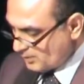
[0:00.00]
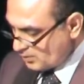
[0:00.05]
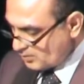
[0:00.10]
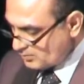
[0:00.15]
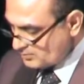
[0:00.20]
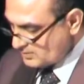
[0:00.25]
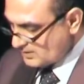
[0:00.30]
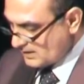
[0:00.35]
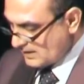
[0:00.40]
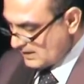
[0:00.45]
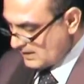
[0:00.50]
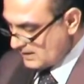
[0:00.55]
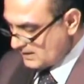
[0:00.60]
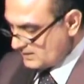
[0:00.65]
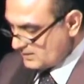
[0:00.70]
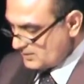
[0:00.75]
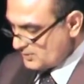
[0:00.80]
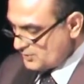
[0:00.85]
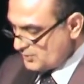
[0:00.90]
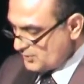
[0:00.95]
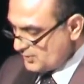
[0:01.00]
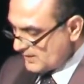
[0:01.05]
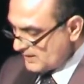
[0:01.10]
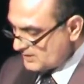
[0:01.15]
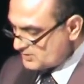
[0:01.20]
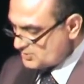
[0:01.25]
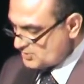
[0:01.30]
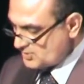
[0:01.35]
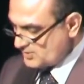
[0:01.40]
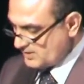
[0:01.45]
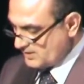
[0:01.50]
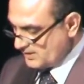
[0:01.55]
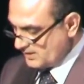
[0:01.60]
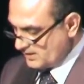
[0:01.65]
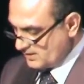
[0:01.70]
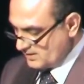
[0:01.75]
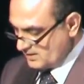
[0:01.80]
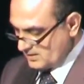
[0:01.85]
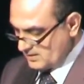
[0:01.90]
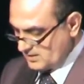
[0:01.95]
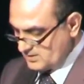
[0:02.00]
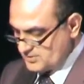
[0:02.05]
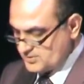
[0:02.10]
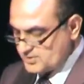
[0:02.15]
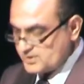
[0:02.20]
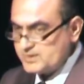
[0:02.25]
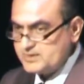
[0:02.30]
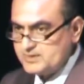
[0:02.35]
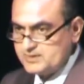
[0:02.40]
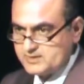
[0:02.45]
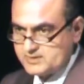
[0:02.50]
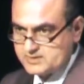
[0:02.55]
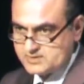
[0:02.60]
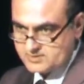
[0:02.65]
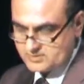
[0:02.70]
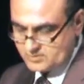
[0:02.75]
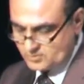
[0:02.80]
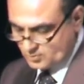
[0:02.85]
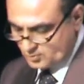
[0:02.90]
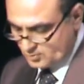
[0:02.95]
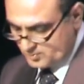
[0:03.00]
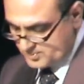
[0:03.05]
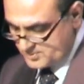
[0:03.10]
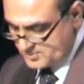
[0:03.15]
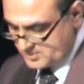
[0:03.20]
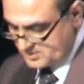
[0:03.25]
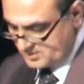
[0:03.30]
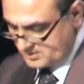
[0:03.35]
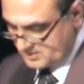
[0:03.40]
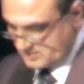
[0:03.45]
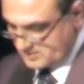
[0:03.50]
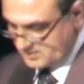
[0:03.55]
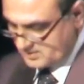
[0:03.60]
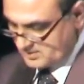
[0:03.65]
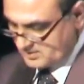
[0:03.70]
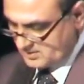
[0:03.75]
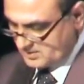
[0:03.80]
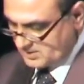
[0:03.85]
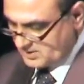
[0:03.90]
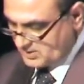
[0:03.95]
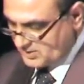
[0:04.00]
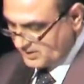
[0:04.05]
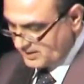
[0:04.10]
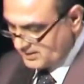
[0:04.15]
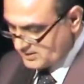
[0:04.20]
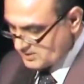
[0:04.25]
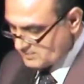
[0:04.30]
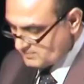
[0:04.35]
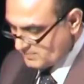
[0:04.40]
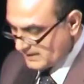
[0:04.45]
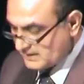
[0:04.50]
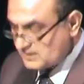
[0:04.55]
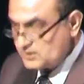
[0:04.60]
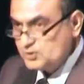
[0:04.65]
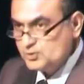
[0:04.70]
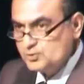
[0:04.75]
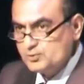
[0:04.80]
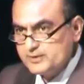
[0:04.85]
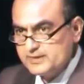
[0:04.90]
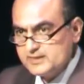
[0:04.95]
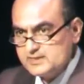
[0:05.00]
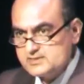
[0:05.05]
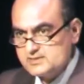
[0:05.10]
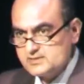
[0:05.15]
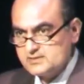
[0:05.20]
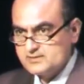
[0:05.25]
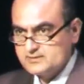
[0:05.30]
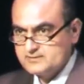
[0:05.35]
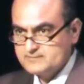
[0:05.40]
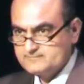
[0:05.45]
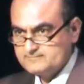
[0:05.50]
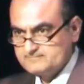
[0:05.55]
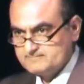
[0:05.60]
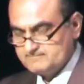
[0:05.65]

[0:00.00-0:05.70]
both are reactionary and terrorist groups created by the US.